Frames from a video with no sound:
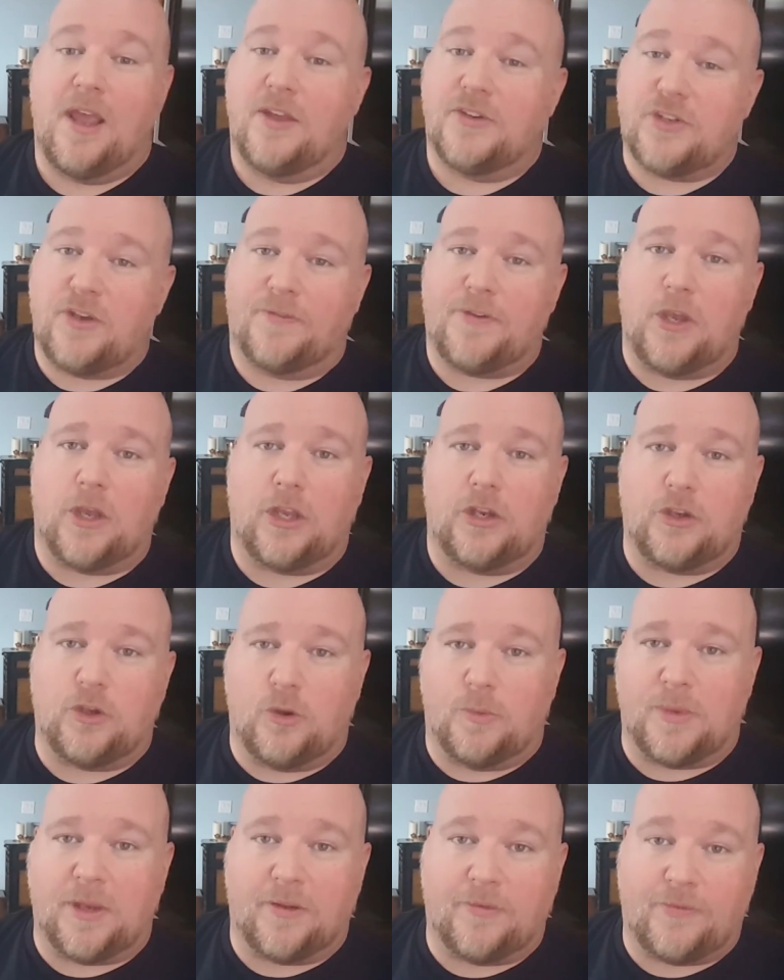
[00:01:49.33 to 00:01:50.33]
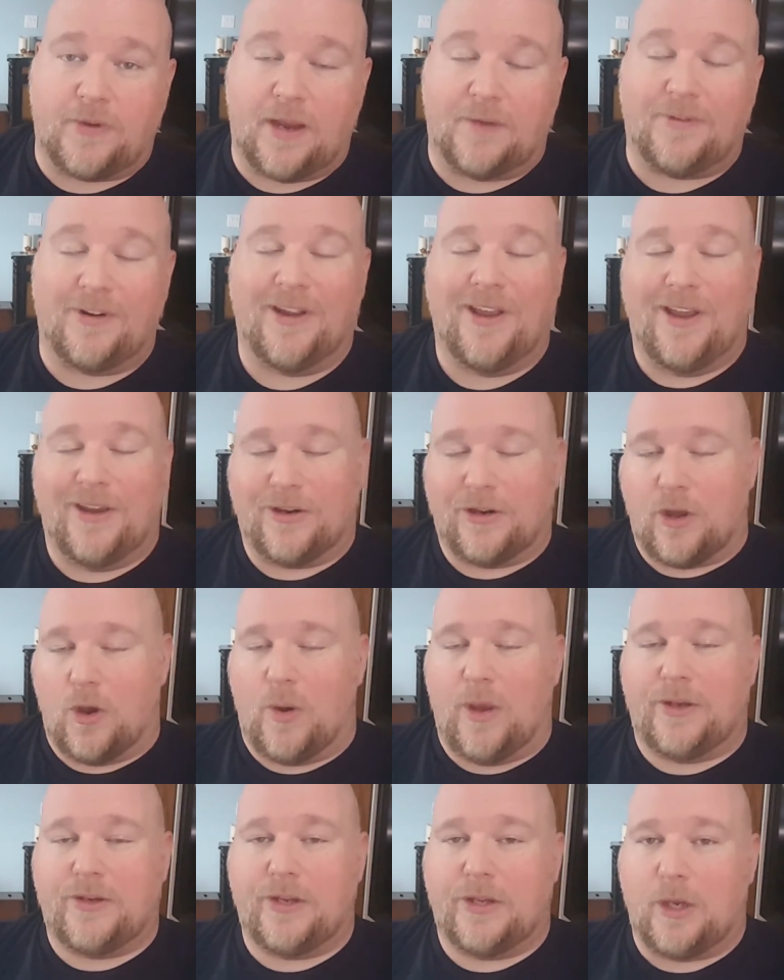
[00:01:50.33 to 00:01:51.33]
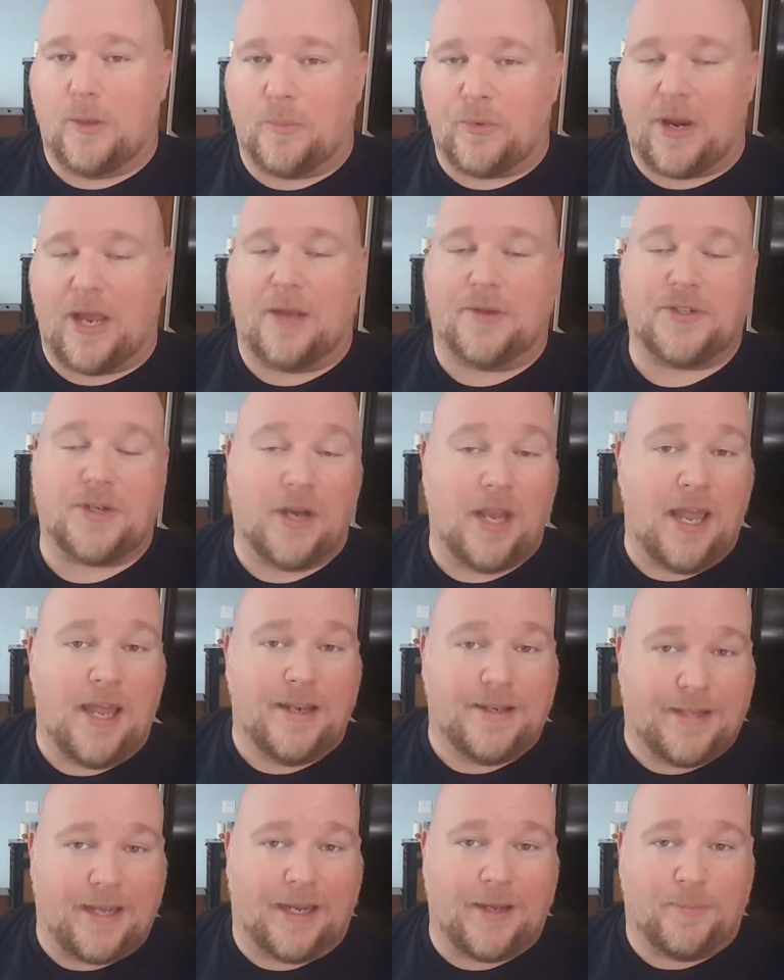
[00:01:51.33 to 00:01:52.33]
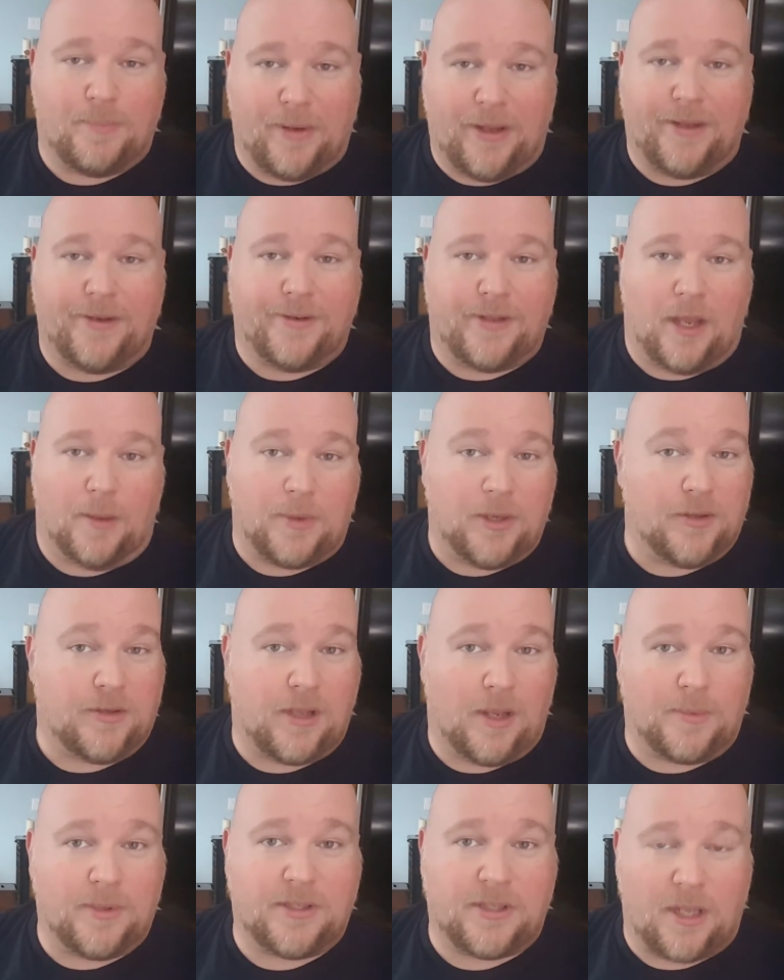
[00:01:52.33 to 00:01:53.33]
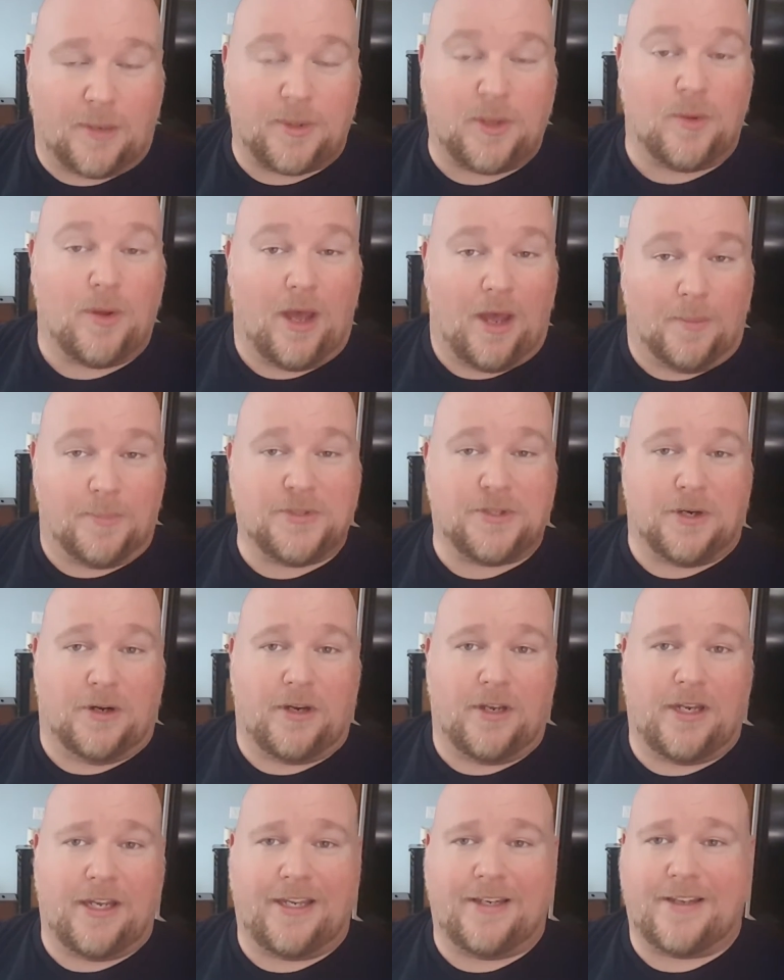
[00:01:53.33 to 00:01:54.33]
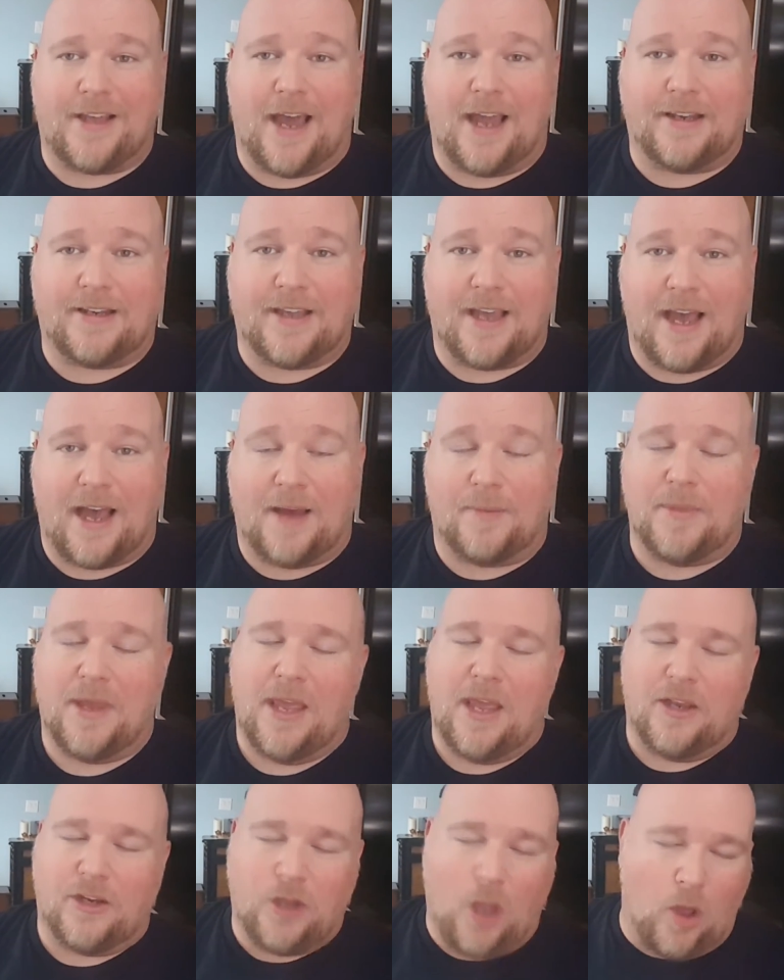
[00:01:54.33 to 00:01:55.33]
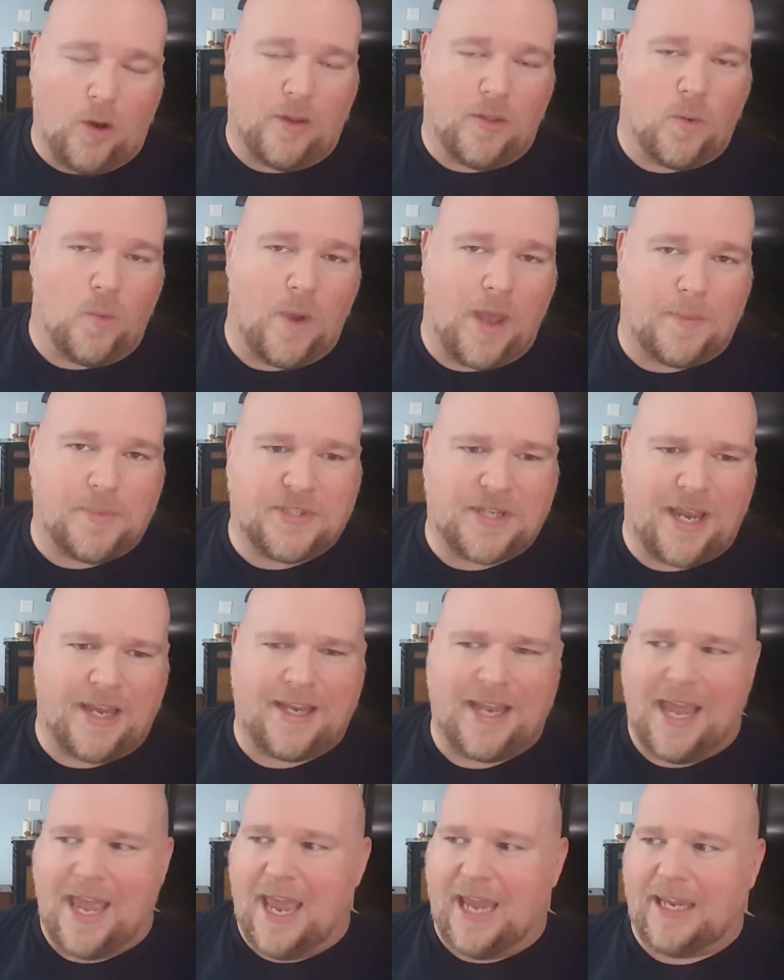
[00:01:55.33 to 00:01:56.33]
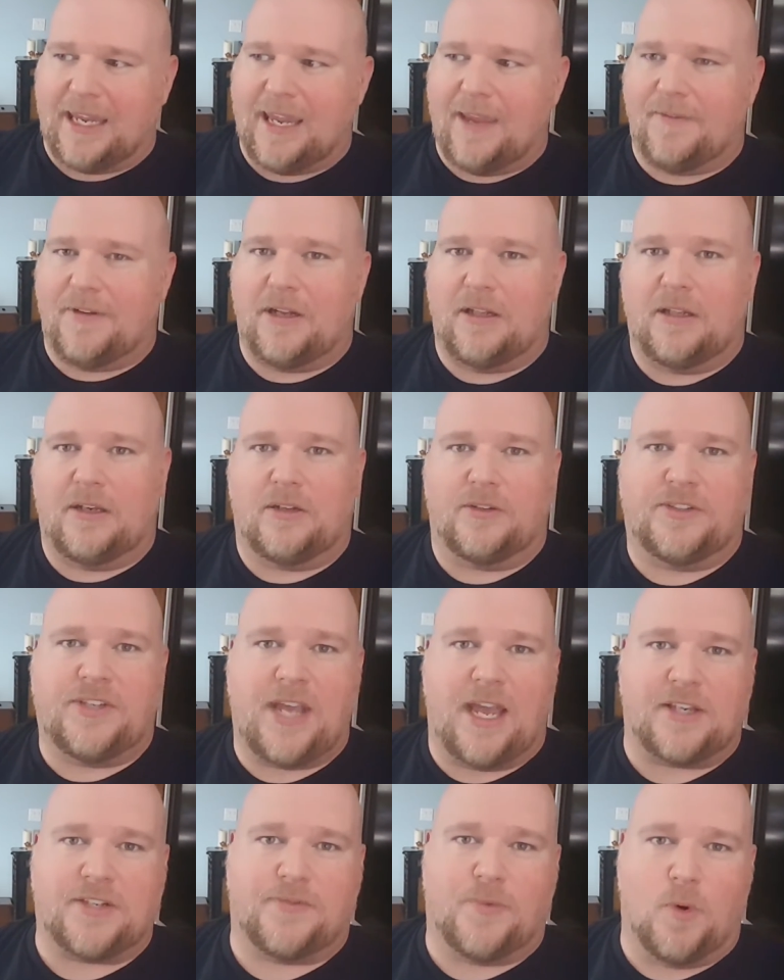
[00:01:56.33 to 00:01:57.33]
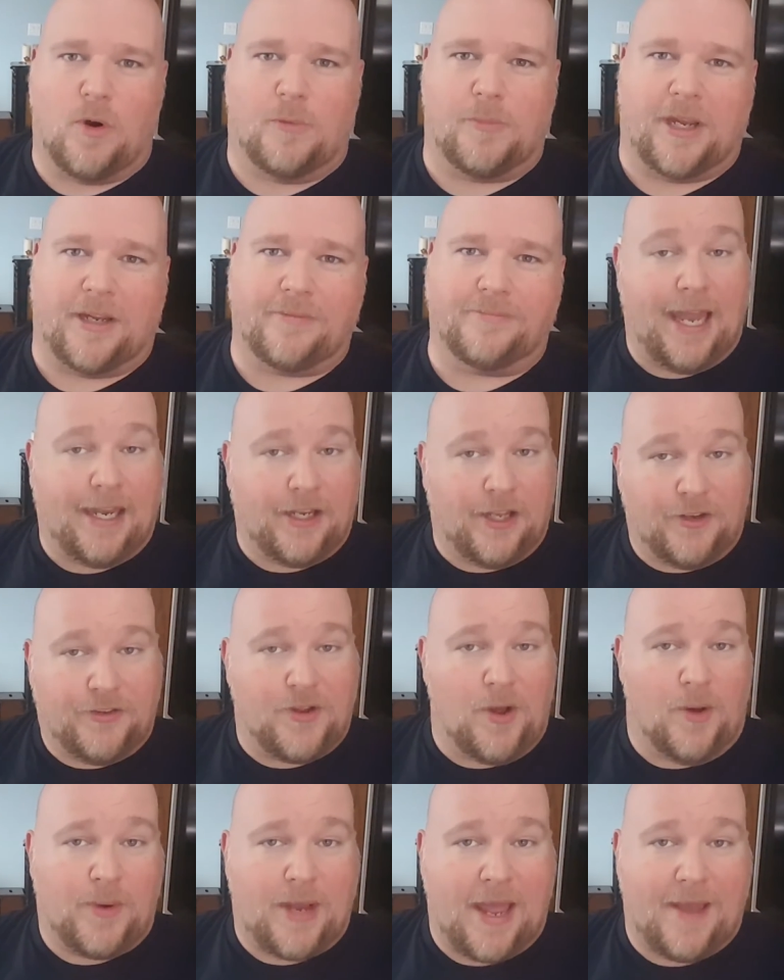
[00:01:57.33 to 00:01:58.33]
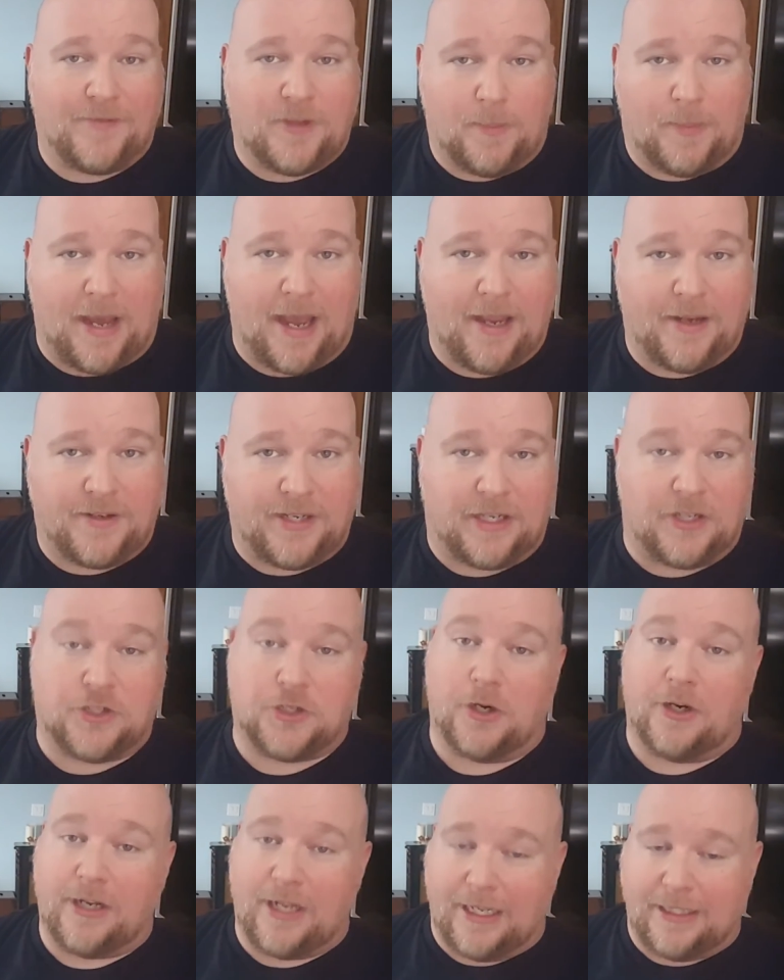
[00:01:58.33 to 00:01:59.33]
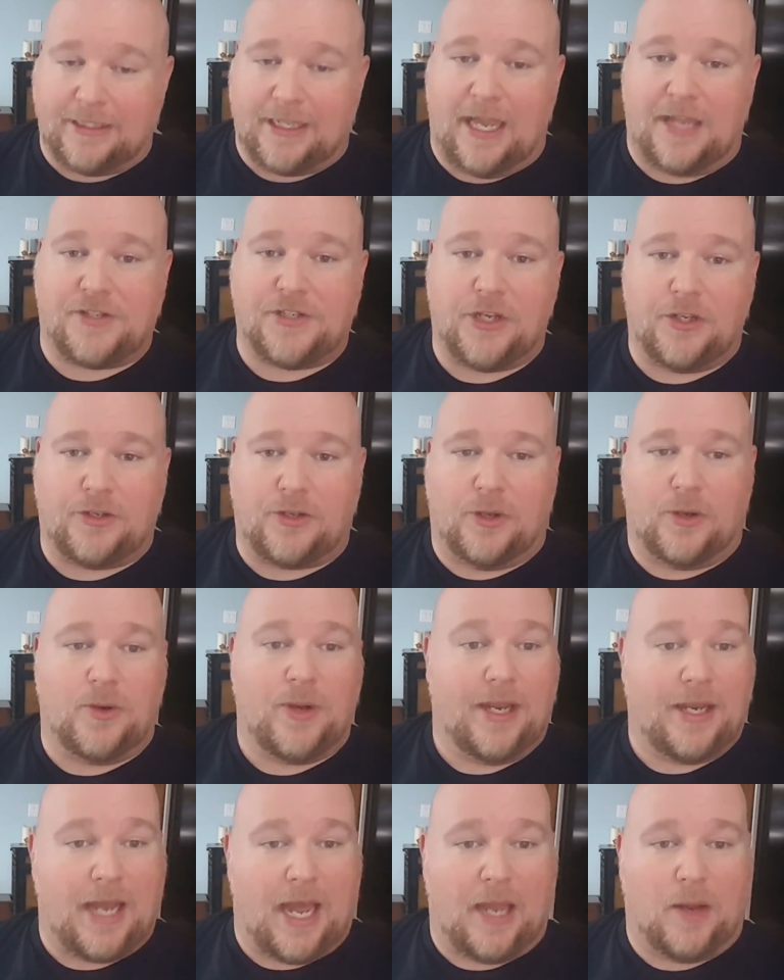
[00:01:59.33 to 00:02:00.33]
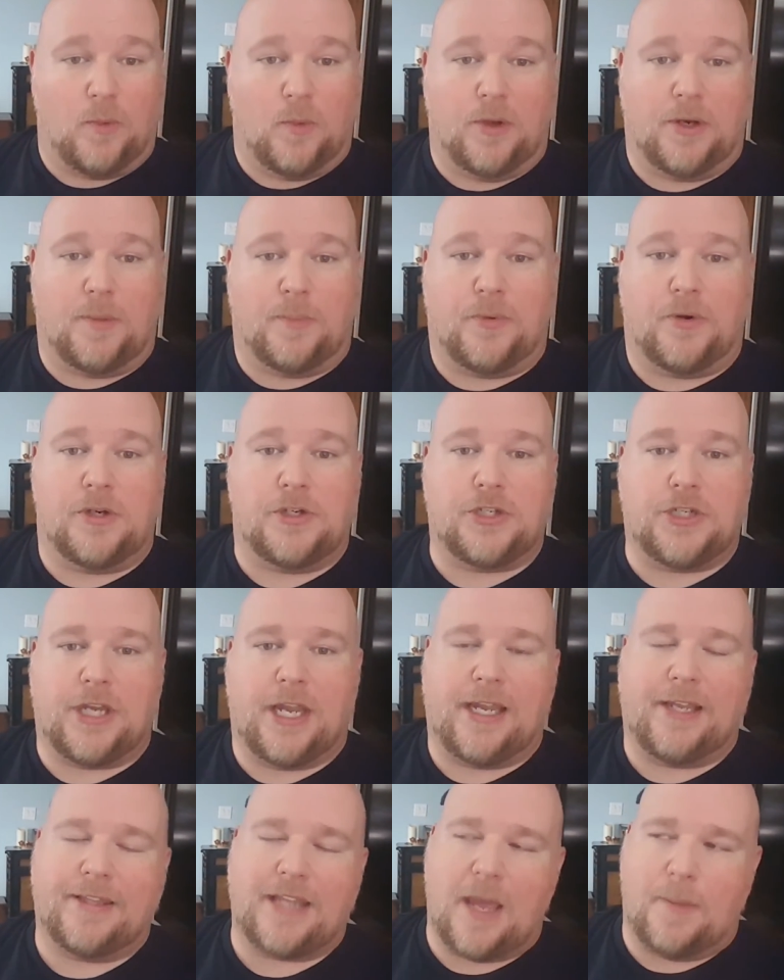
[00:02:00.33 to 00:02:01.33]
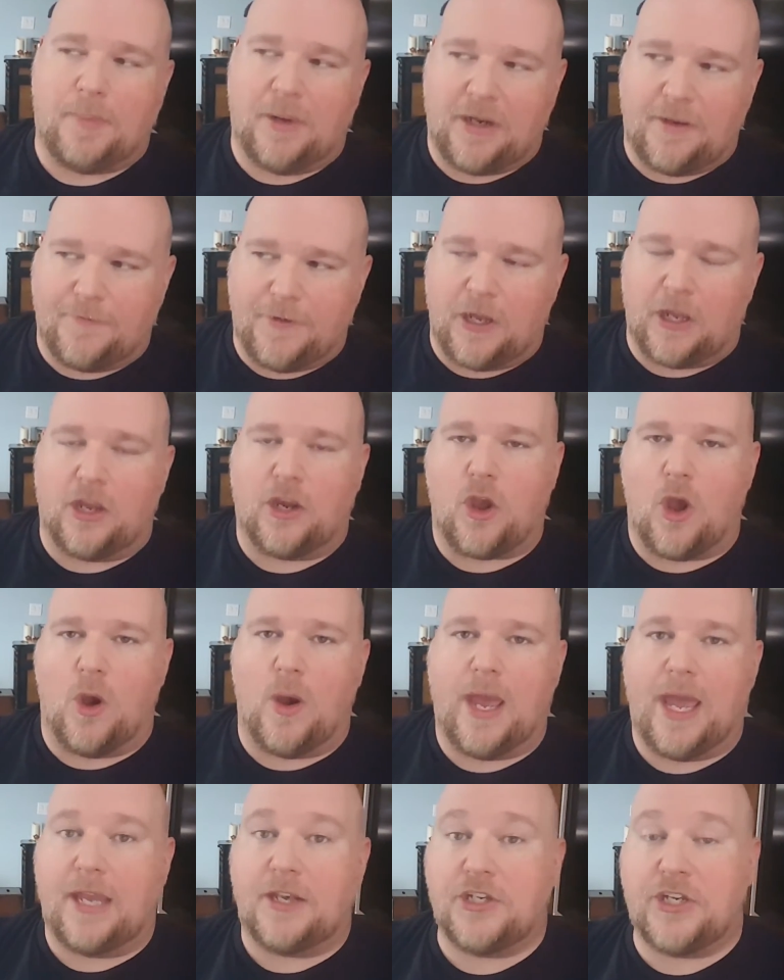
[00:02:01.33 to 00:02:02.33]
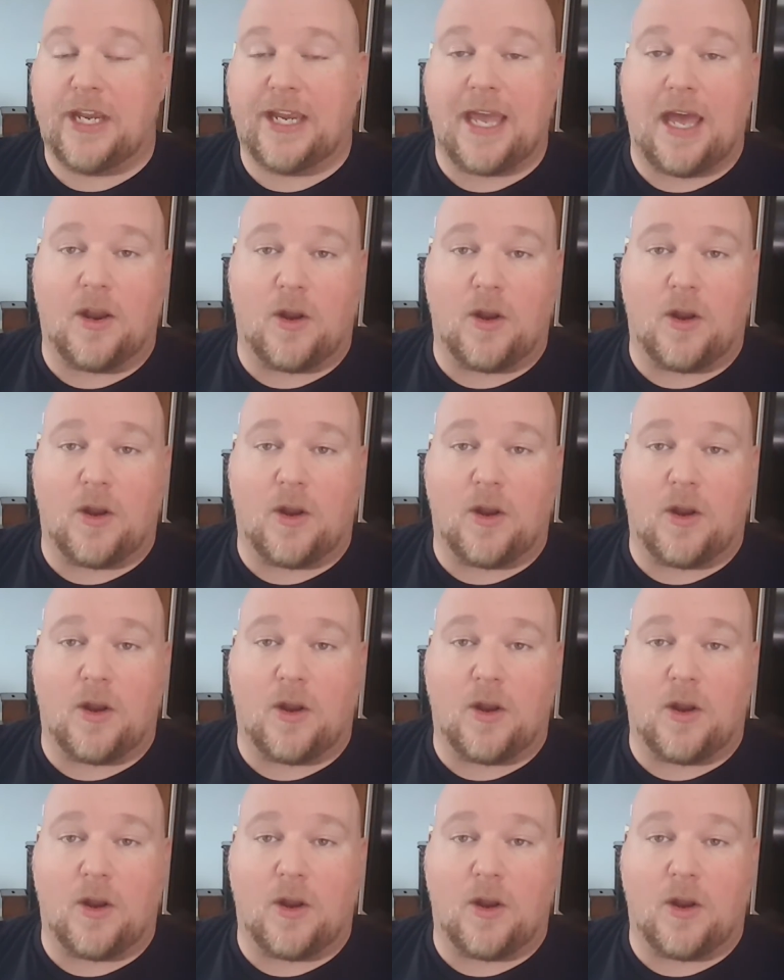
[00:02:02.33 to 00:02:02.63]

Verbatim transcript: So if you could do me a favor, go ahead to your browser, type in www.absurdittee.com, go to the website and give it a little test for me. And you don't have to buy a t-shirt unless you do, and I would appreciate that. But if you could go ahead, check